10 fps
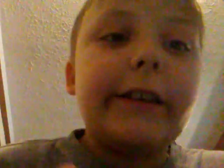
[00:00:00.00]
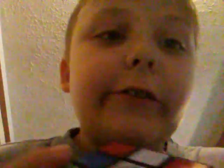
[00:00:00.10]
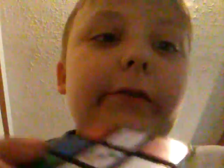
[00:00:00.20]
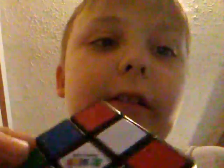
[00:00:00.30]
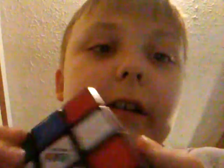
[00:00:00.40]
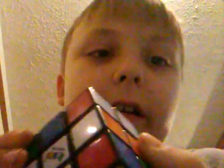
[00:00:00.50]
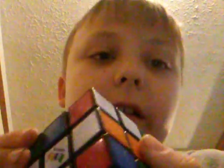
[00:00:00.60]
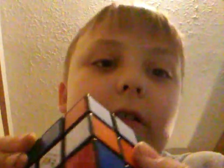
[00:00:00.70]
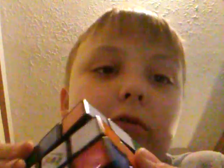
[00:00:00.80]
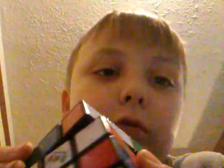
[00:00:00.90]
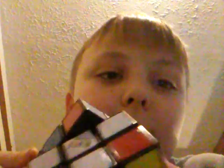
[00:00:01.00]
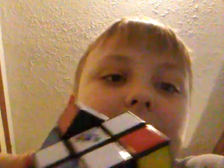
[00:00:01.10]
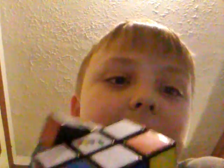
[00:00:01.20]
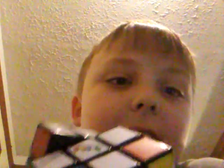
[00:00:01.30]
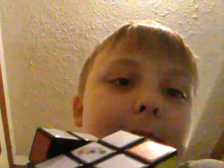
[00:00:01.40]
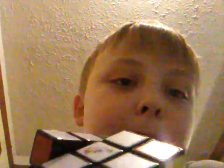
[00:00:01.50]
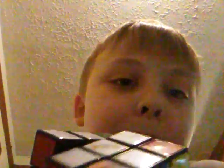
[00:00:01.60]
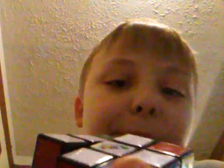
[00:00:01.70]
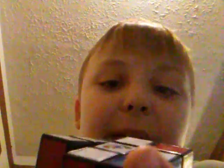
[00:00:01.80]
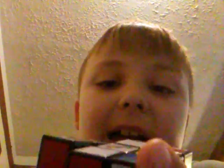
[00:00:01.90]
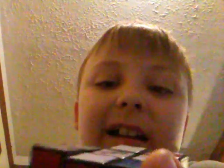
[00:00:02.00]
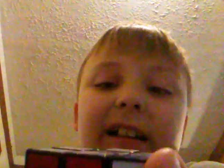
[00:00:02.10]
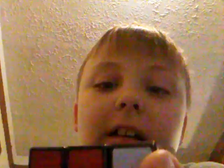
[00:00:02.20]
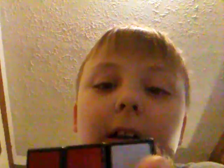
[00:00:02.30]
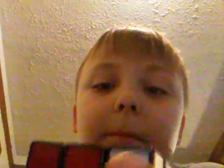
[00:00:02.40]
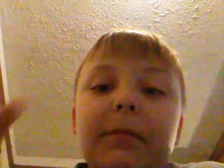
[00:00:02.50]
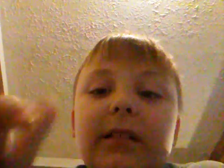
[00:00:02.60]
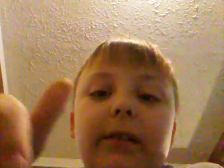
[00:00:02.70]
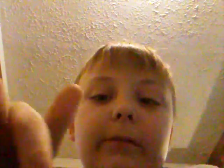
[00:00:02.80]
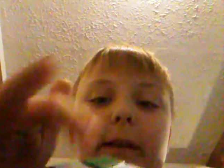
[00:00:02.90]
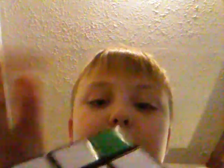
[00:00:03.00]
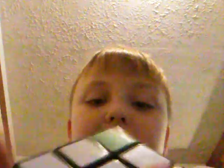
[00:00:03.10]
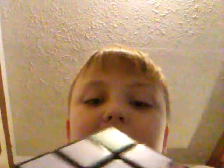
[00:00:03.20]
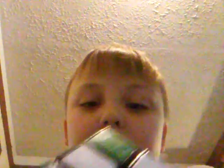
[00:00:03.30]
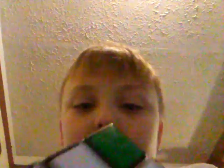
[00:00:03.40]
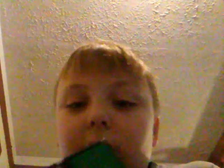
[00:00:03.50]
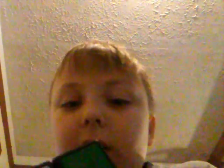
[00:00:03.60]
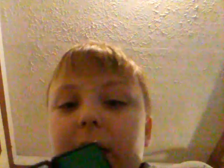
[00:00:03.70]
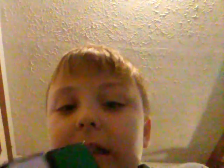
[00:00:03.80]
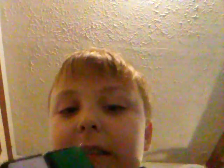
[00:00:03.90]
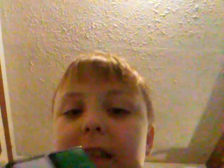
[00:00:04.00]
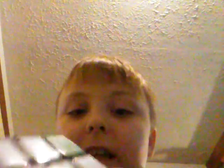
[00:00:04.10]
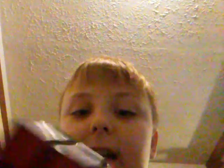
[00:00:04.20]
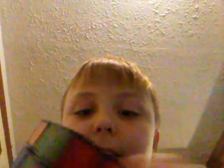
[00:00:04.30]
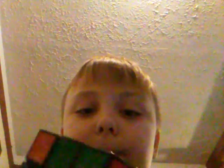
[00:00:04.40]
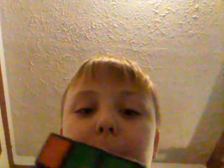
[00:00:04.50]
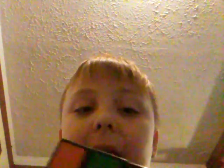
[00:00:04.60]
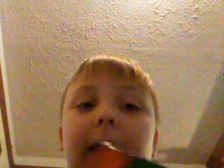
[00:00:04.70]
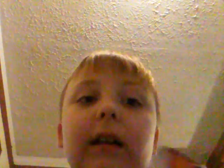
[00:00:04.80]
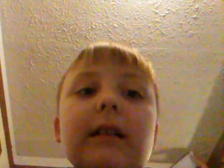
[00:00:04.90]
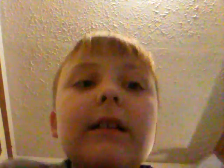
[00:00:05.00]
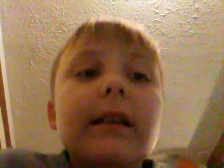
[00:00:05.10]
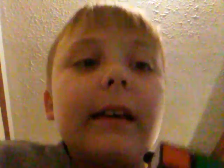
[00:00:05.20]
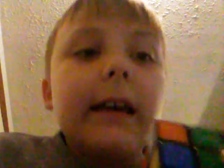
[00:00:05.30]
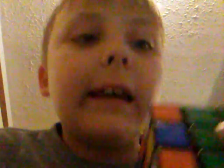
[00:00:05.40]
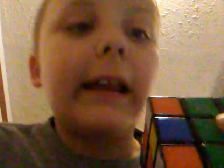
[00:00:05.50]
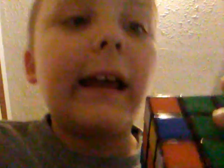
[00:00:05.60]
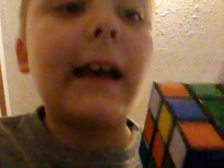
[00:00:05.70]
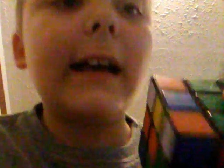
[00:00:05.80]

you twist it back up to remake the cross, and it's back. And it